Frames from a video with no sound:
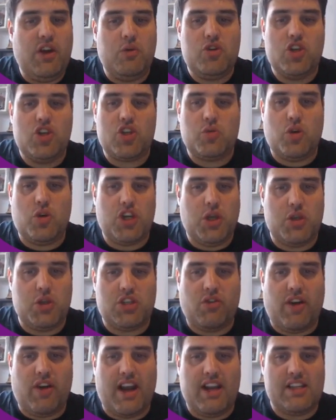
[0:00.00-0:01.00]
just want to use
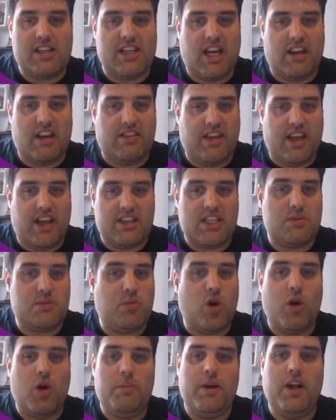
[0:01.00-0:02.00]
the writing side of things, this
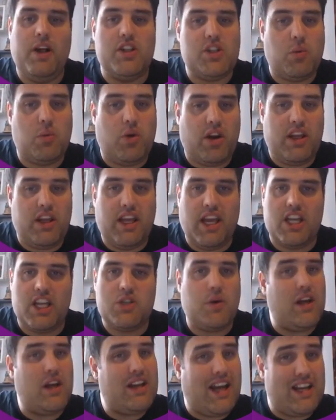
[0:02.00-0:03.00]
Pro Builder one here,
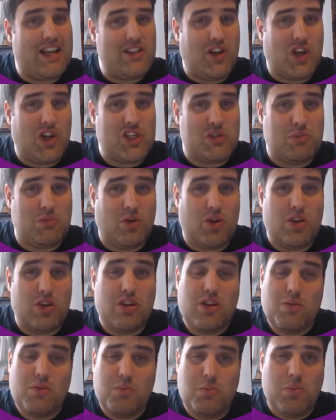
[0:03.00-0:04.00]
$29 a
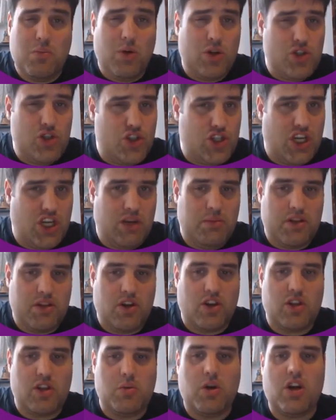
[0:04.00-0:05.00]
month, much cheaper than
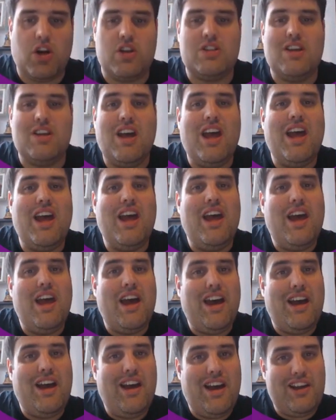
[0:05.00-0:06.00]
other ones,
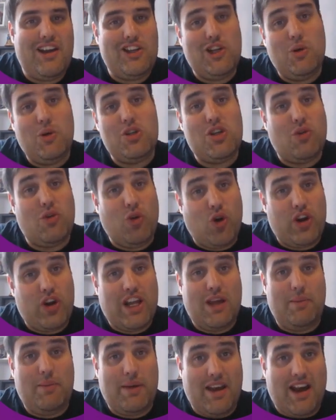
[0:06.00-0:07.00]
and use your own
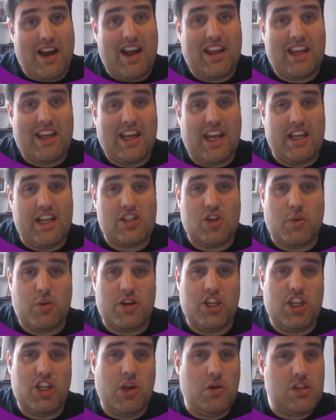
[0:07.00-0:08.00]
API key. So when
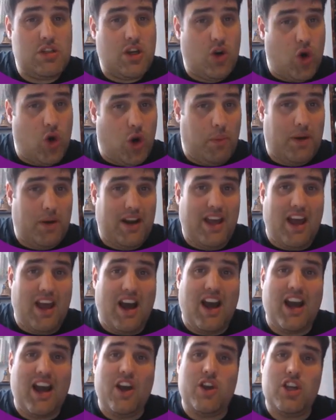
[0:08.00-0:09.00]
you're using
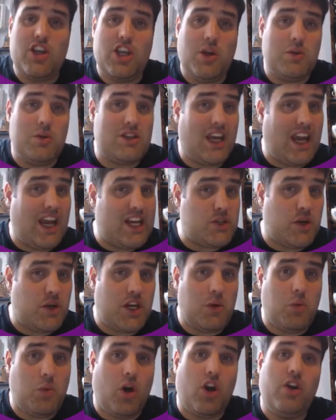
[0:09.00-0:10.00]
OpenAI or you're using
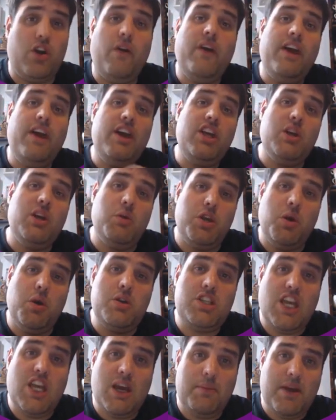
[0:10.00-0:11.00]
A21, you'll
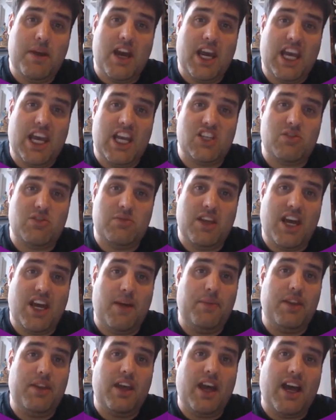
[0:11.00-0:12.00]
use the API keys from
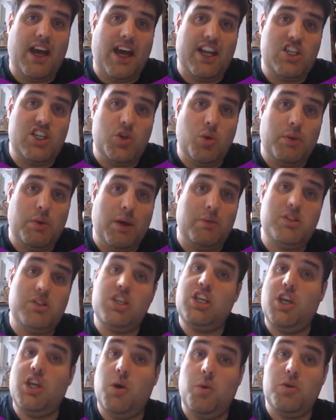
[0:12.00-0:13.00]
there and you'll be able to
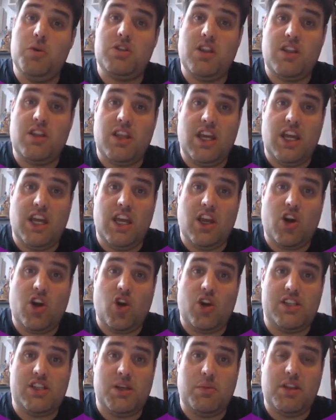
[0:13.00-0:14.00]
use the
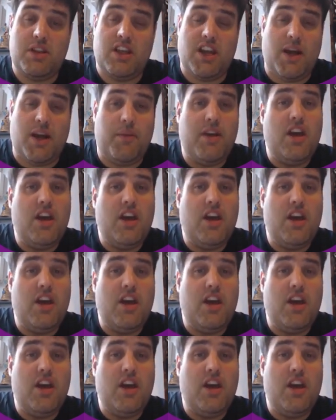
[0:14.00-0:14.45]
content within it.